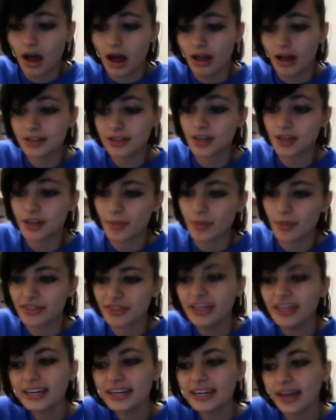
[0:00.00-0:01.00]
I'll end up
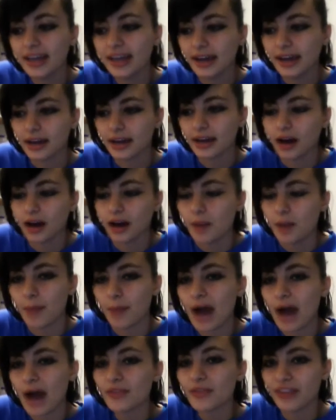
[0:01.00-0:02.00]
thinking
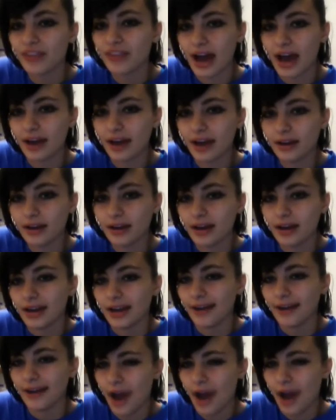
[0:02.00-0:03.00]
about that
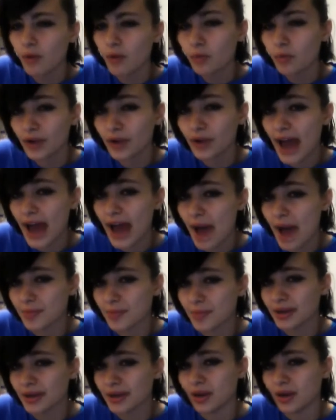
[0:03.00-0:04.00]
and how it would
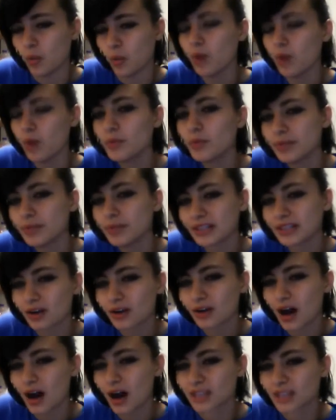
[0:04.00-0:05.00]
happen and what would be the
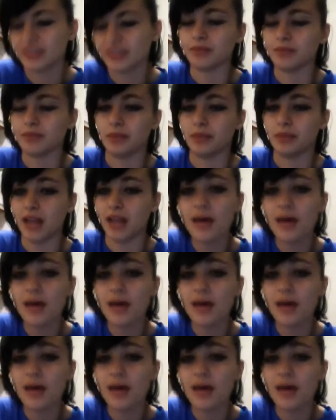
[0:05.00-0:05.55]
cause of it, and blah,